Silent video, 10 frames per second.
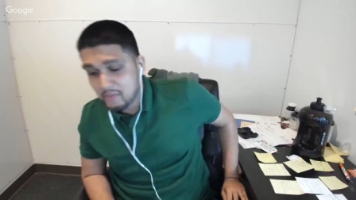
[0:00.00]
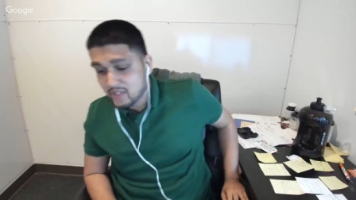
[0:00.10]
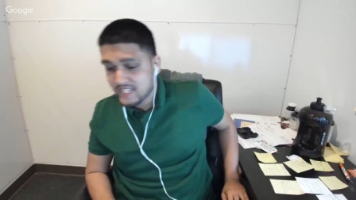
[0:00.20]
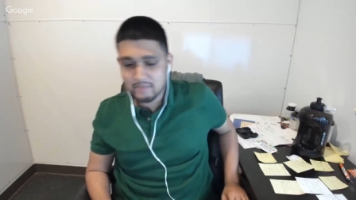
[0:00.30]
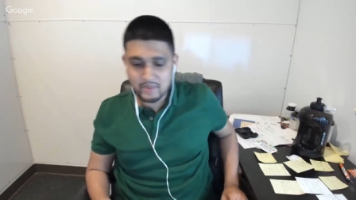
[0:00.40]

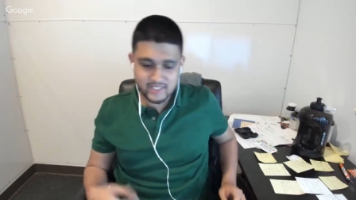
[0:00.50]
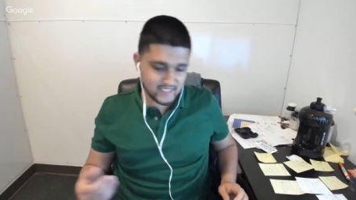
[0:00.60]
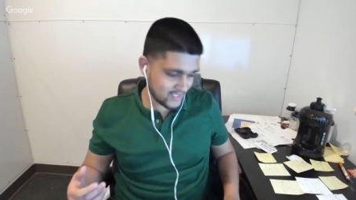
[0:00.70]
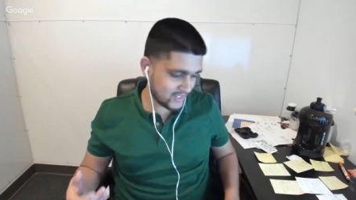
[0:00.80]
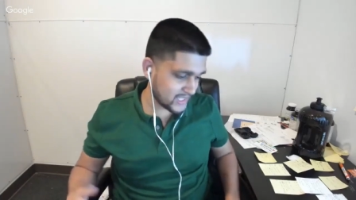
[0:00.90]
well, that well,
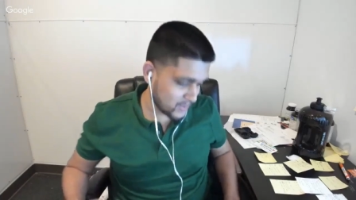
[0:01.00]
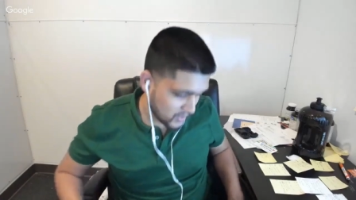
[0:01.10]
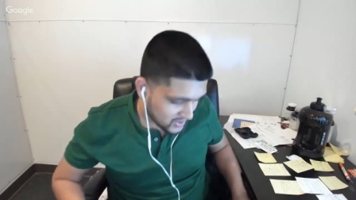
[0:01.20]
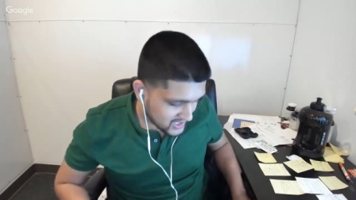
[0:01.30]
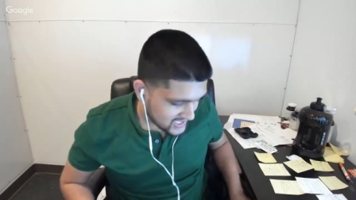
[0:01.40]
this is all that
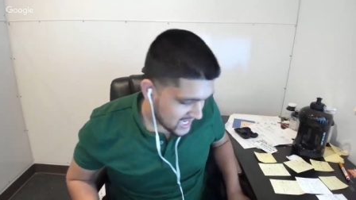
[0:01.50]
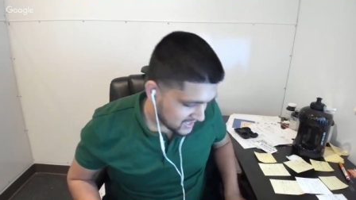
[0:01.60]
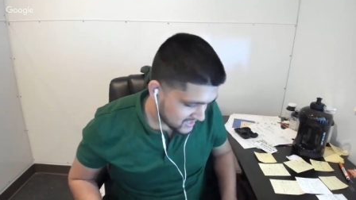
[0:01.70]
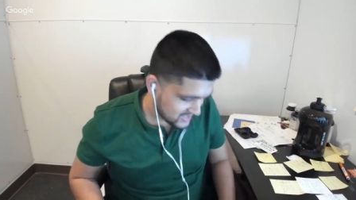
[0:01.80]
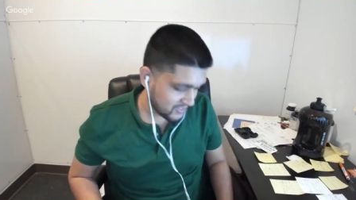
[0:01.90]
worthless
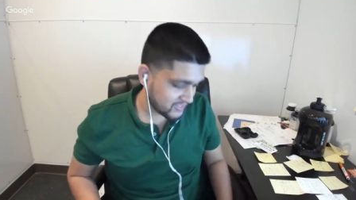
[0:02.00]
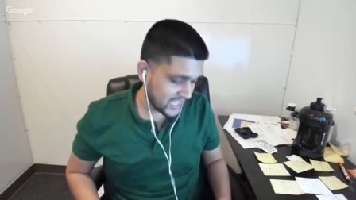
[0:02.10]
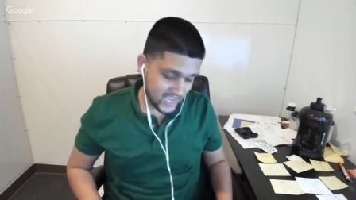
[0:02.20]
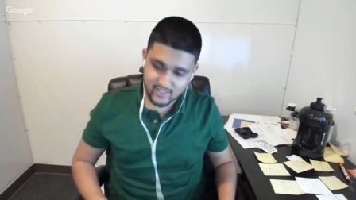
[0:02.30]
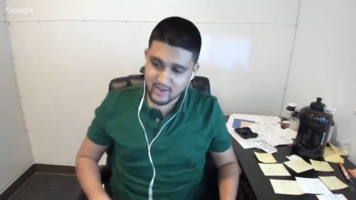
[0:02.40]
college stuff
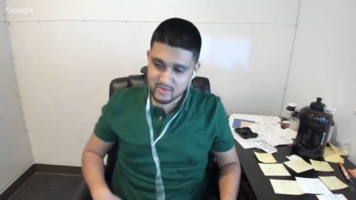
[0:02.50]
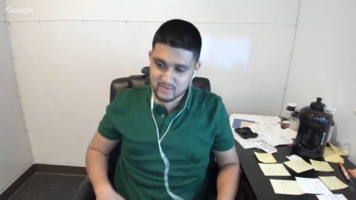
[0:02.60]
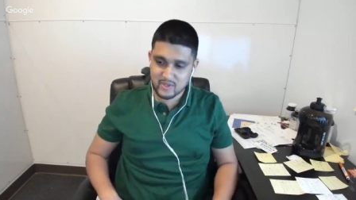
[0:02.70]
that I thought was